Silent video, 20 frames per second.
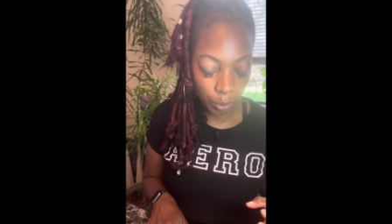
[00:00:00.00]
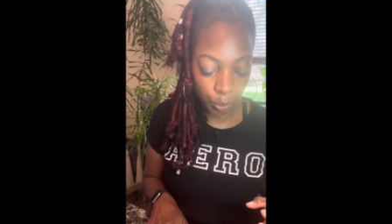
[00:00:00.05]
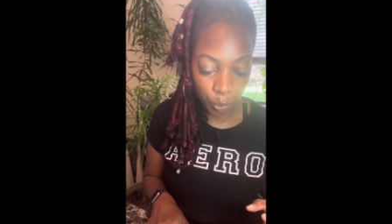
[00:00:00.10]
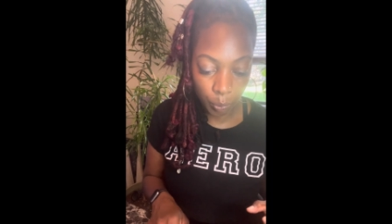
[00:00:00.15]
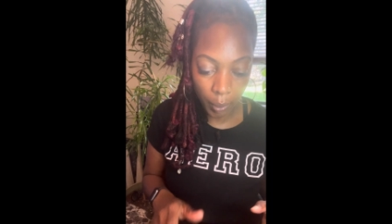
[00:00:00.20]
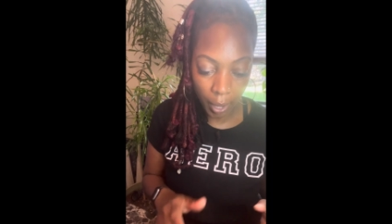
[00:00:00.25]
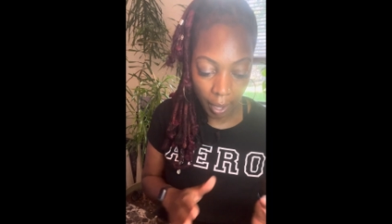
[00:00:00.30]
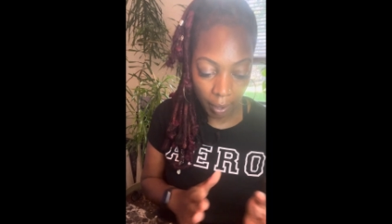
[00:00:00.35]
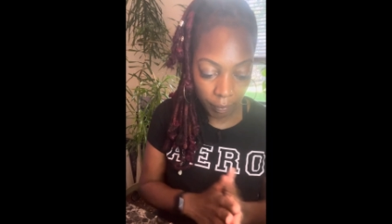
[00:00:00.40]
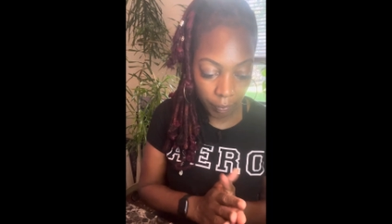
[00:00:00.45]

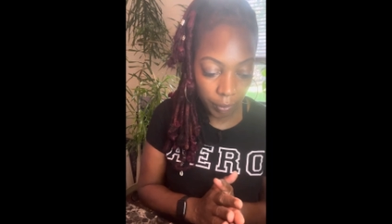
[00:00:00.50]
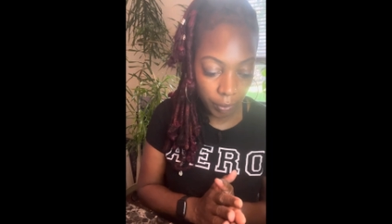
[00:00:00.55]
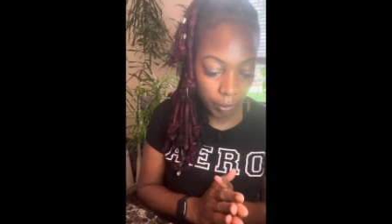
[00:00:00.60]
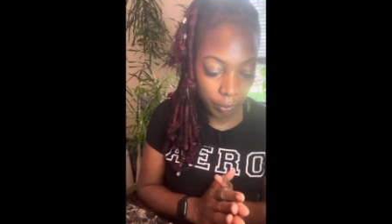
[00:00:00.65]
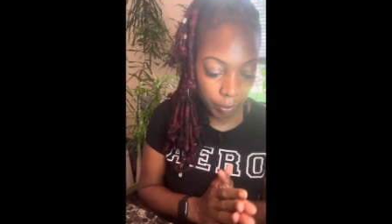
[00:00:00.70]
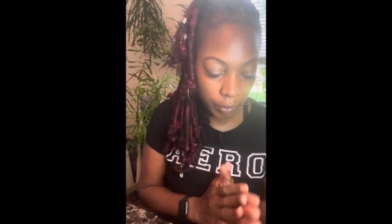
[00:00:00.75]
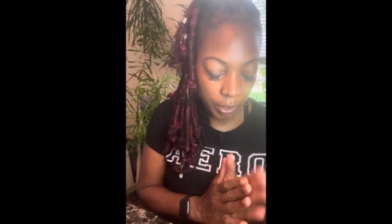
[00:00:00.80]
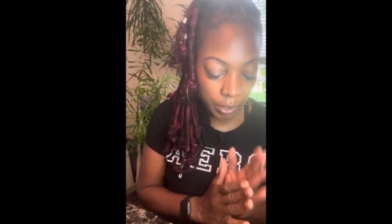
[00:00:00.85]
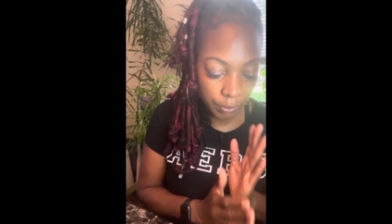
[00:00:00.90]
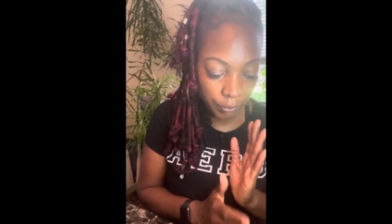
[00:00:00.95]
Whoever
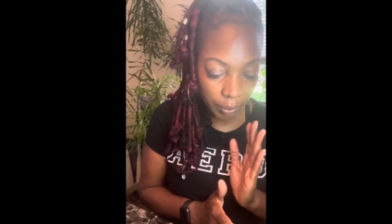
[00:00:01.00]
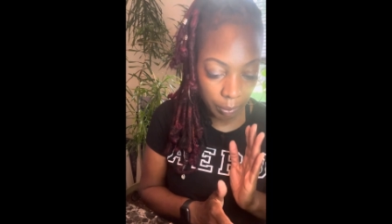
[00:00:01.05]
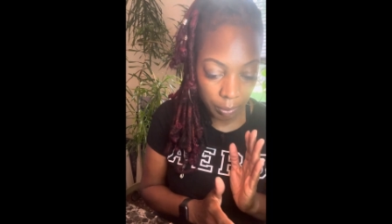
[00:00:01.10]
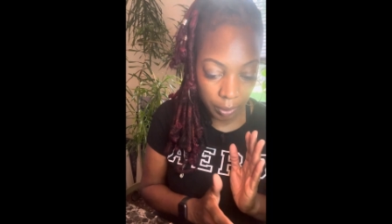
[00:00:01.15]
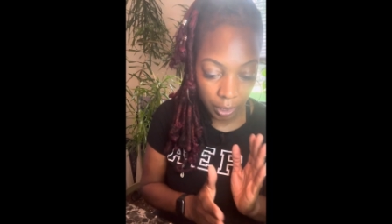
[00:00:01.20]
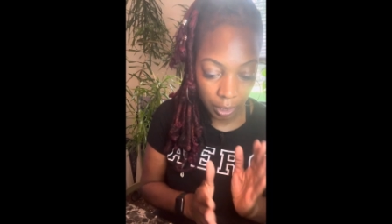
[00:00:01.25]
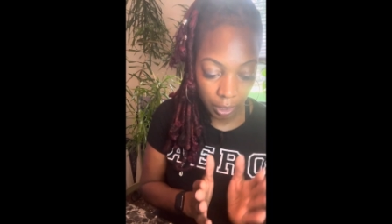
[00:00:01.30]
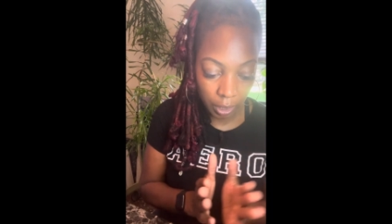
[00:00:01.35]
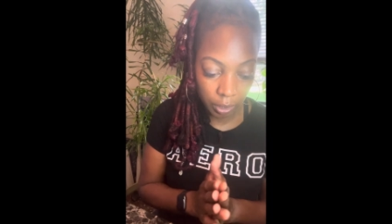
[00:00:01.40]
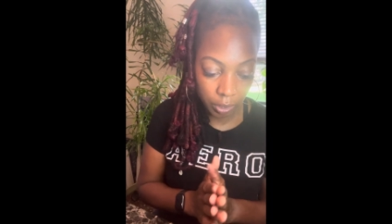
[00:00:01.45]
this
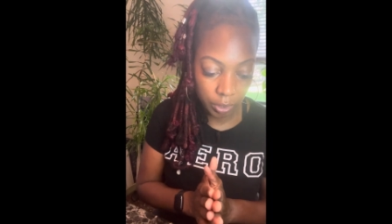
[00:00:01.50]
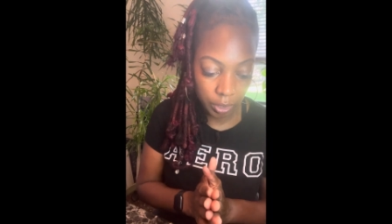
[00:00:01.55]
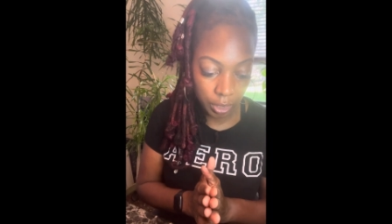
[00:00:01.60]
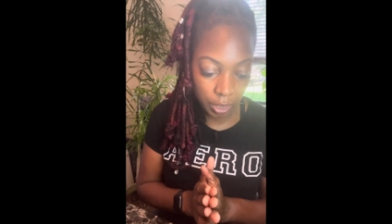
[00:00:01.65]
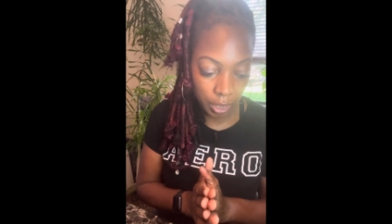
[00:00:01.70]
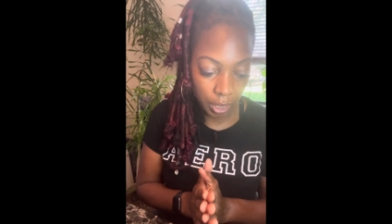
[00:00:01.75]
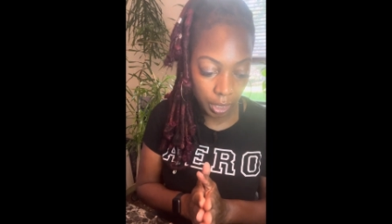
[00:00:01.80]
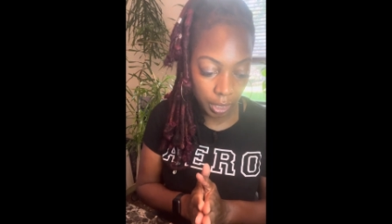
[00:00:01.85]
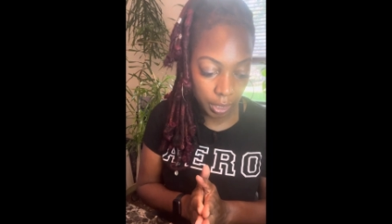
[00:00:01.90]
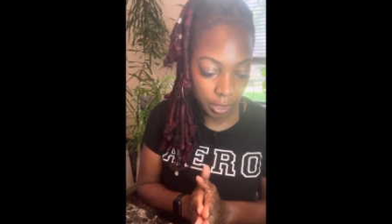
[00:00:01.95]
feminine energy
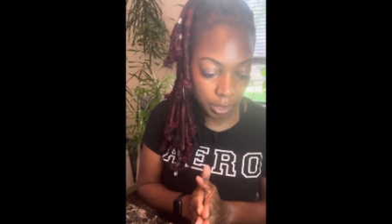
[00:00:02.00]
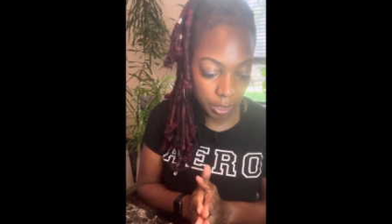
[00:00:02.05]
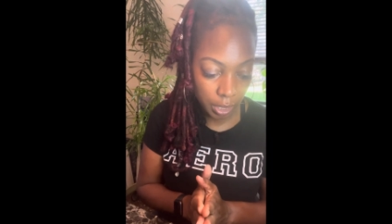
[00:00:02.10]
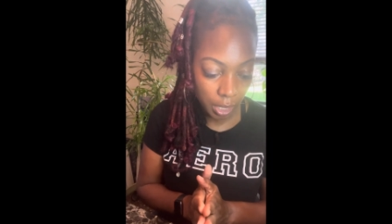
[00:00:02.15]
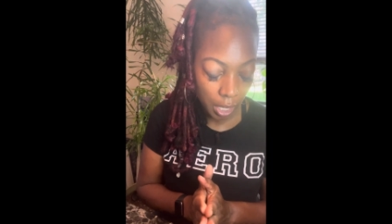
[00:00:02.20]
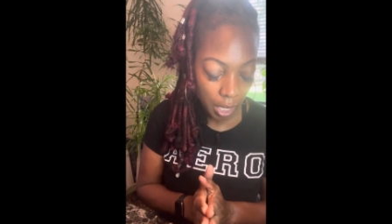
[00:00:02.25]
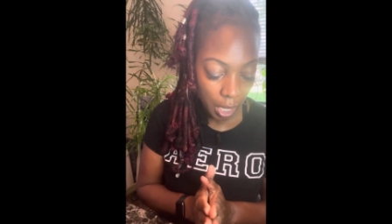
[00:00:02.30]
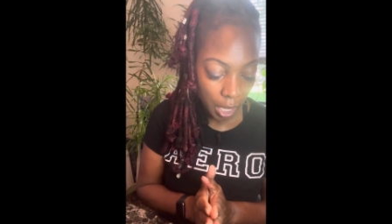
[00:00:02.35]
is